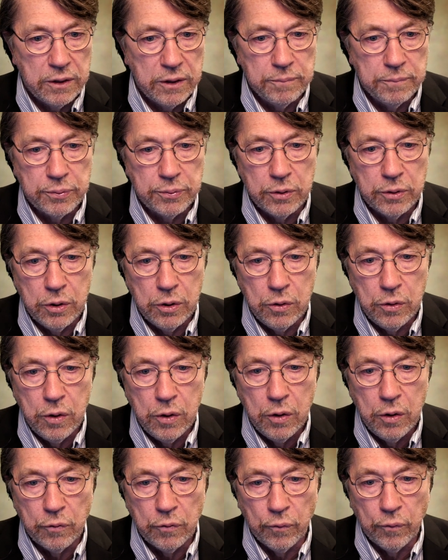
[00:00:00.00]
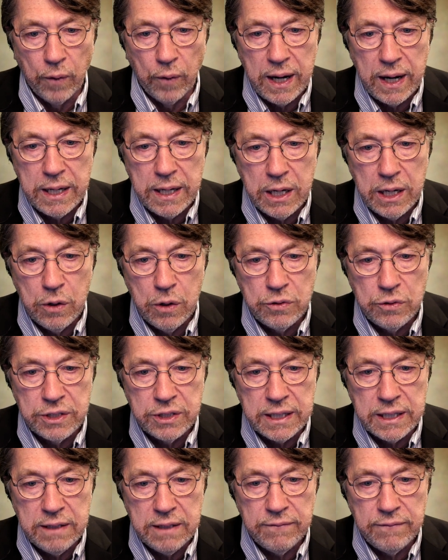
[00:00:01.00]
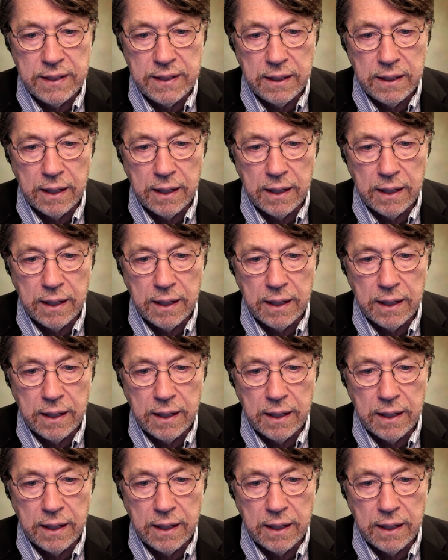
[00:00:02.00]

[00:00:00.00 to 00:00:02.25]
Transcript: Cut Pro Radio TV